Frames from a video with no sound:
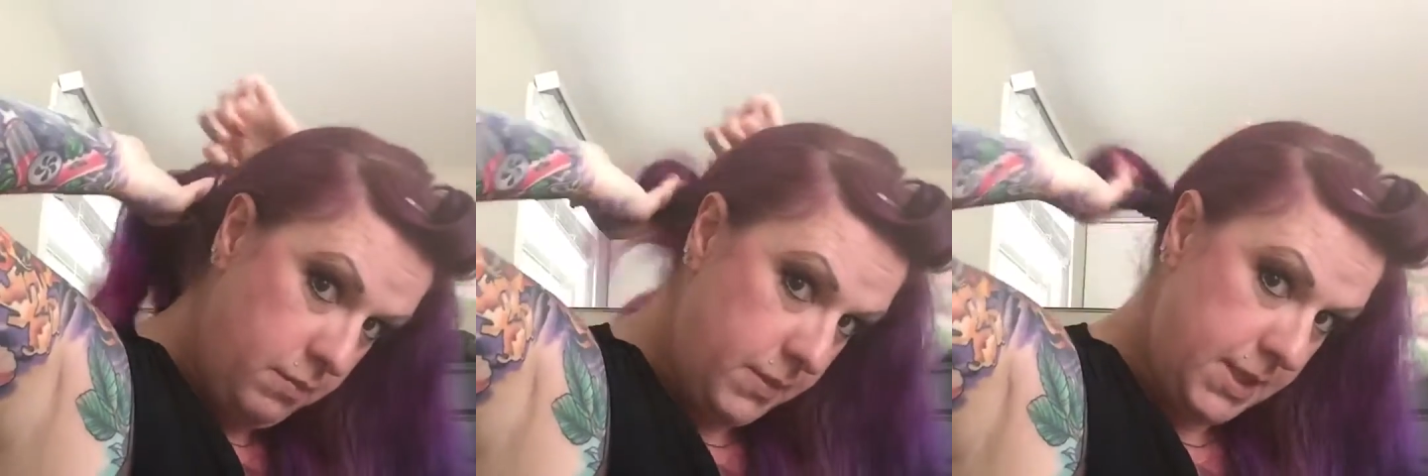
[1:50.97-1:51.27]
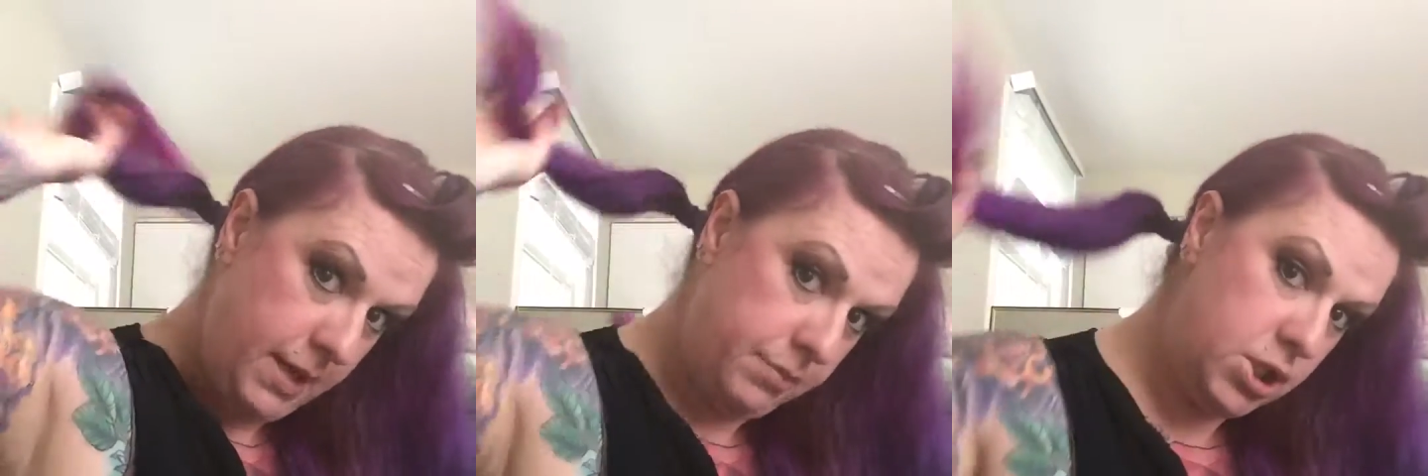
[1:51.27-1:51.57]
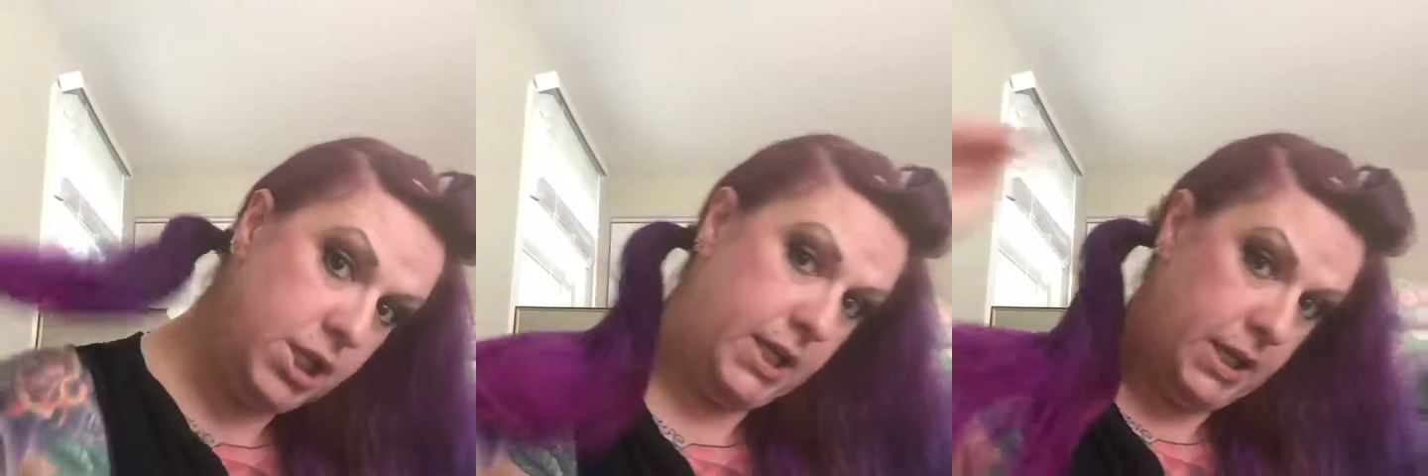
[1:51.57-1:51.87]
Damn
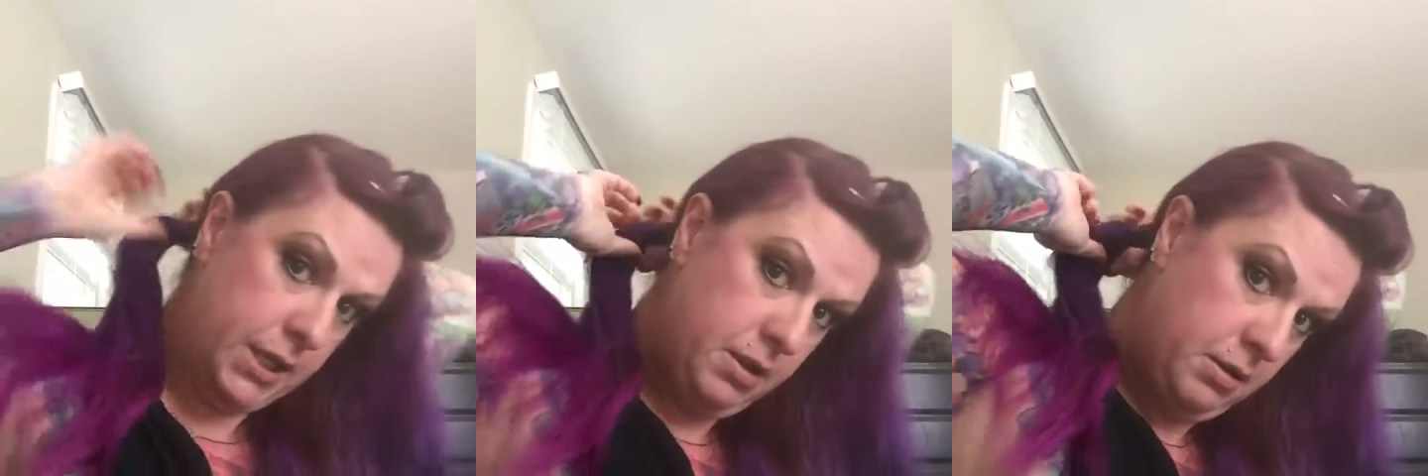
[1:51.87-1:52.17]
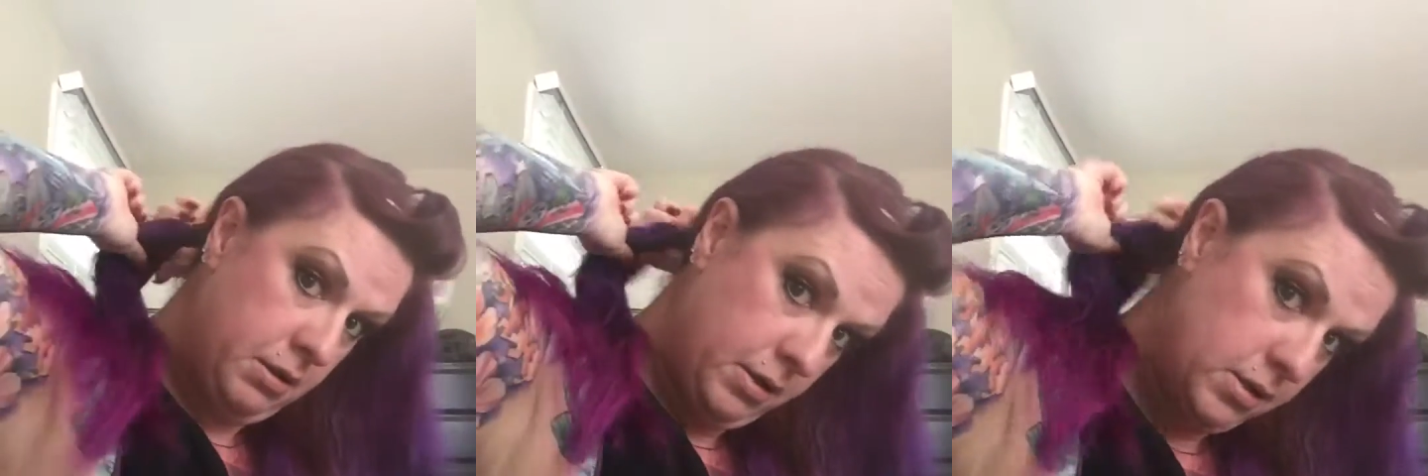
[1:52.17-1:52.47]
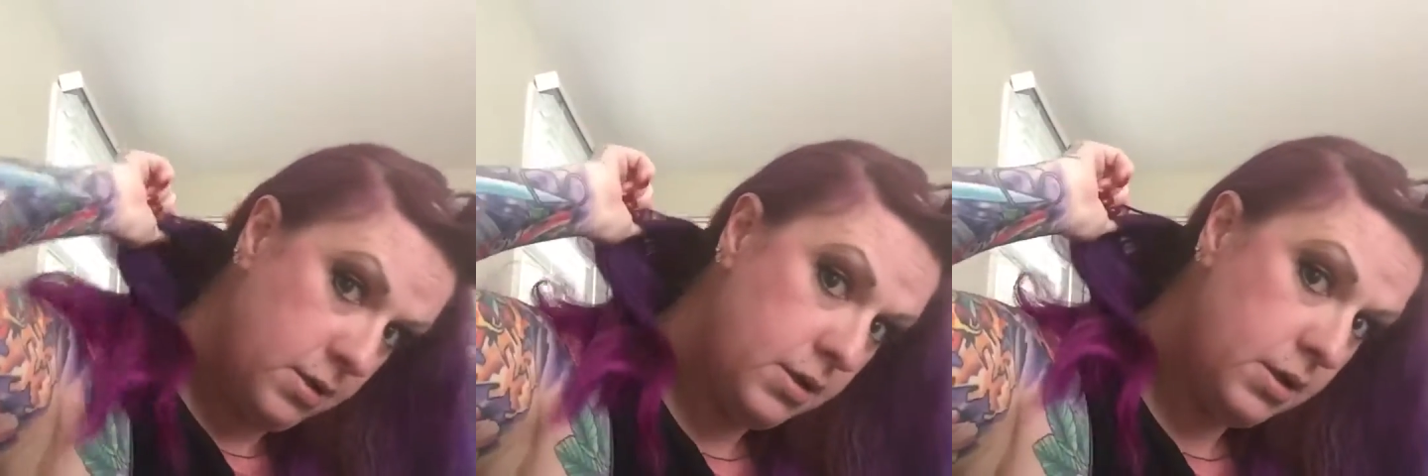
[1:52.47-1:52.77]
chin.
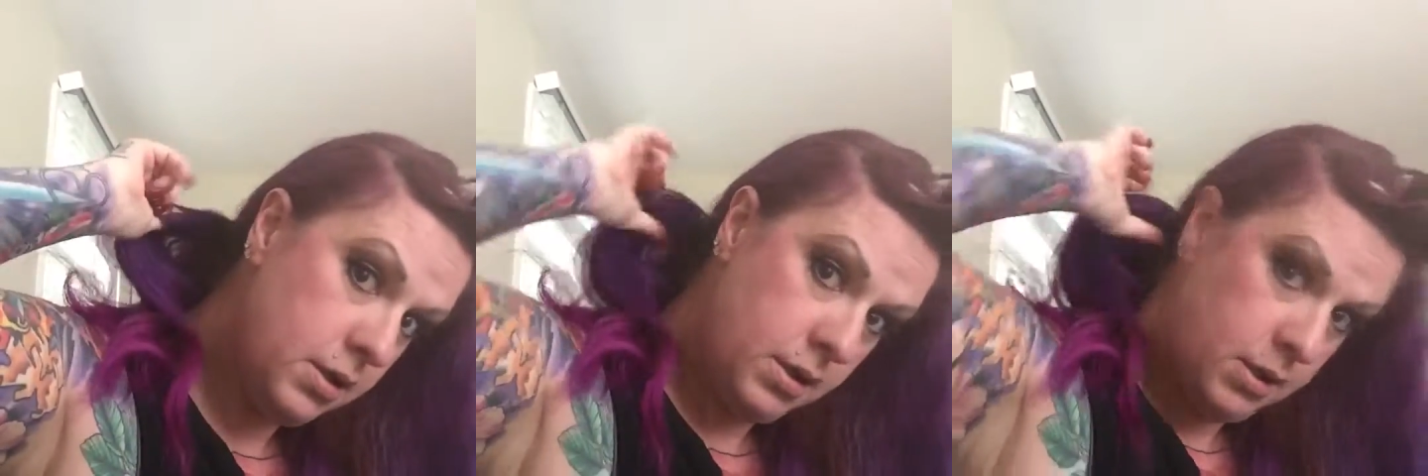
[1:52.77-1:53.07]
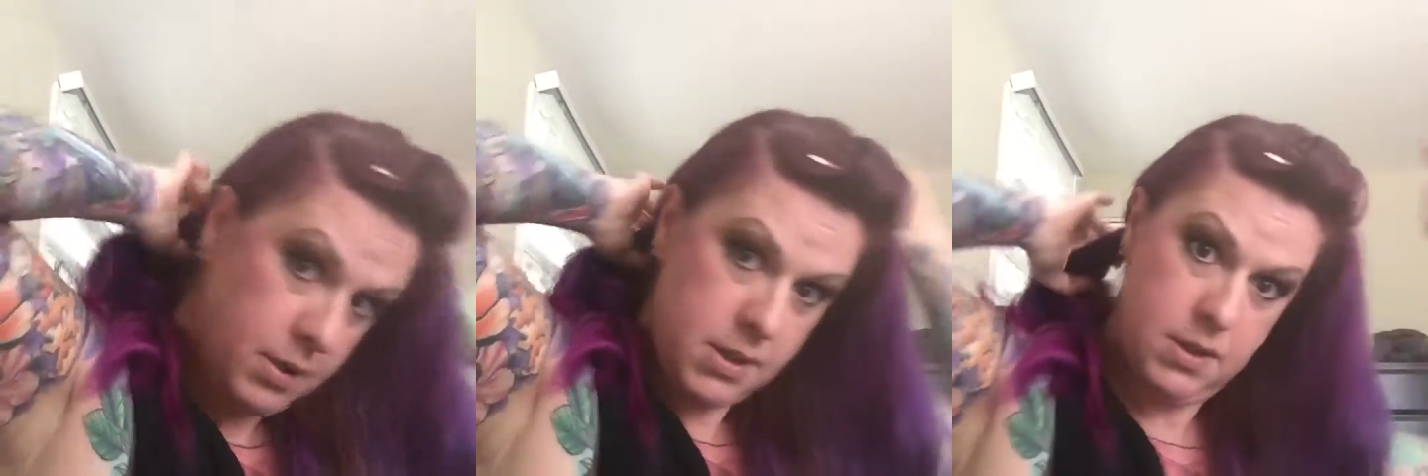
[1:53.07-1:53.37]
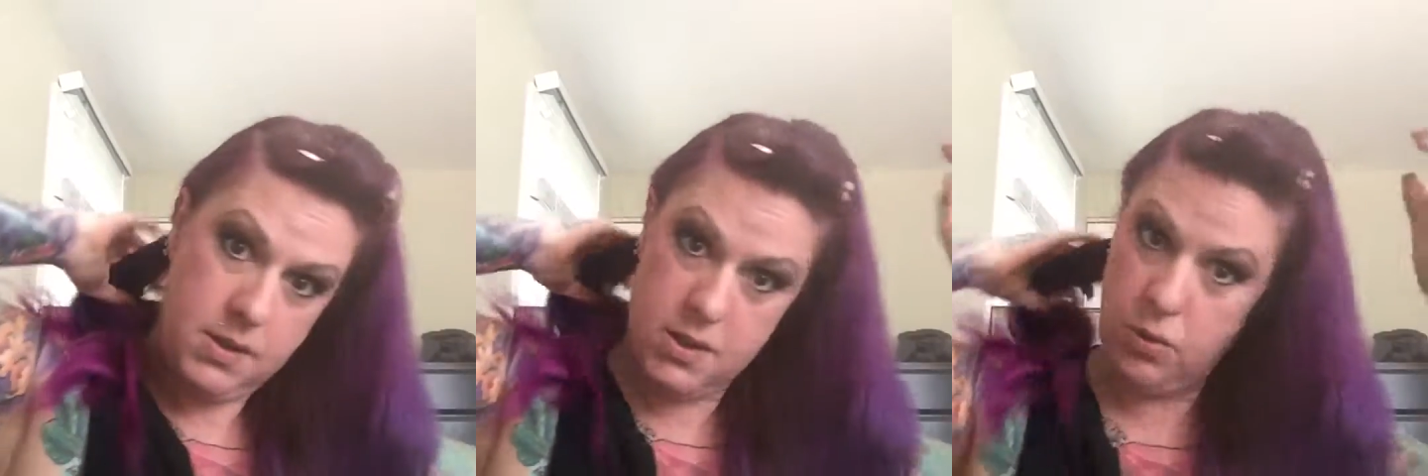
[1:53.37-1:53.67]

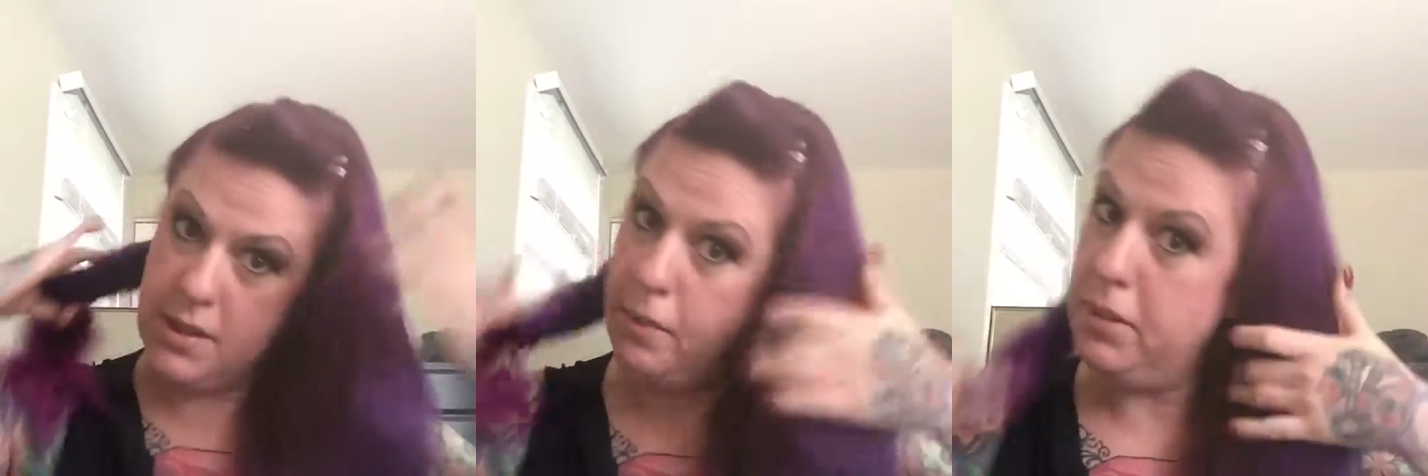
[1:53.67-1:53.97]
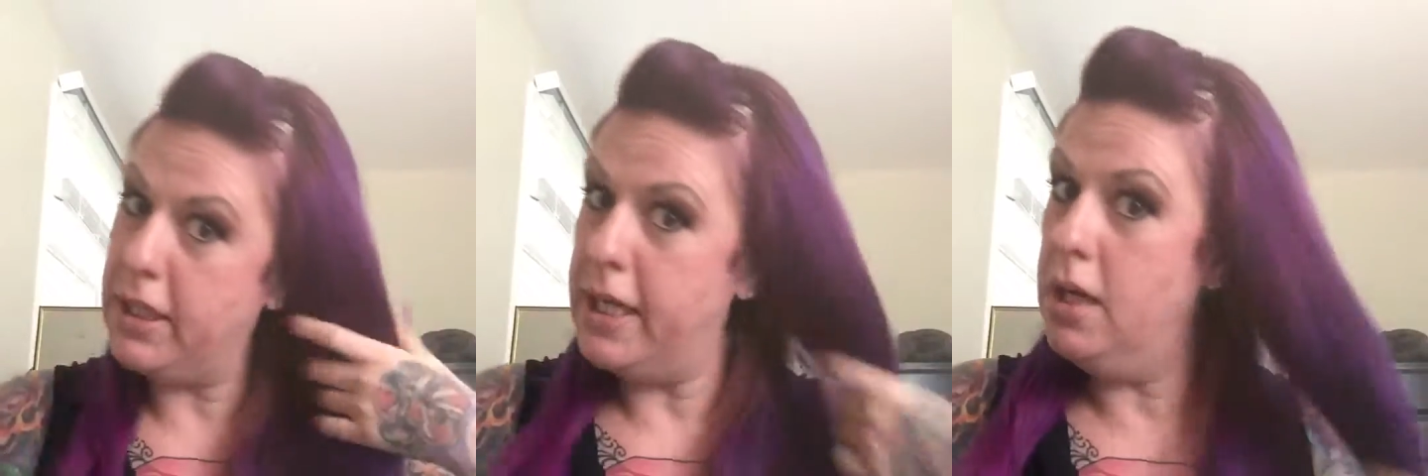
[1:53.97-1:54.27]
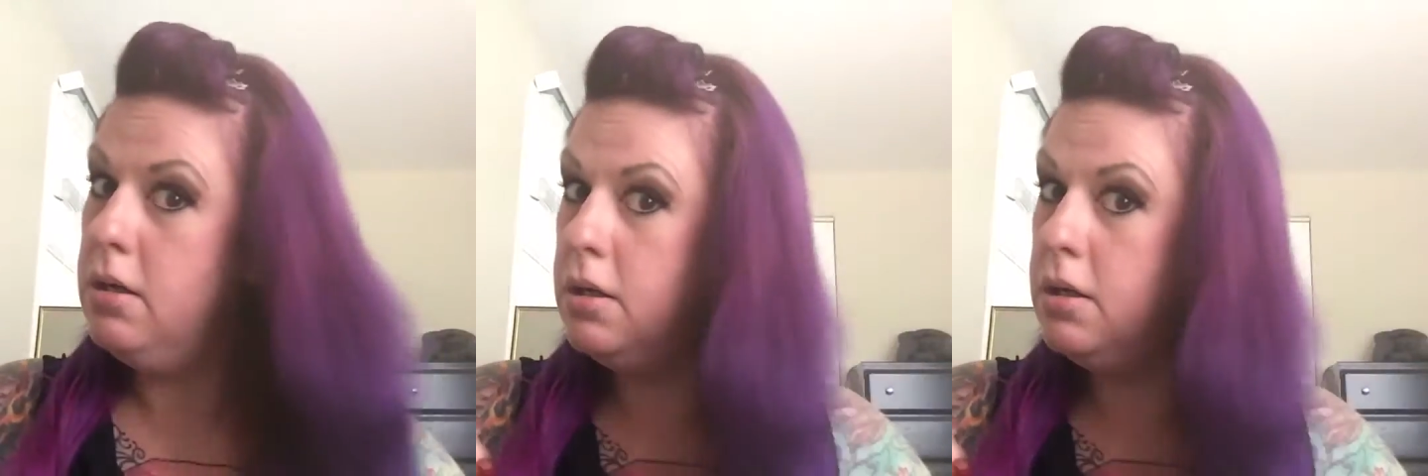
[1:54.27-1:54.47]
So doubly.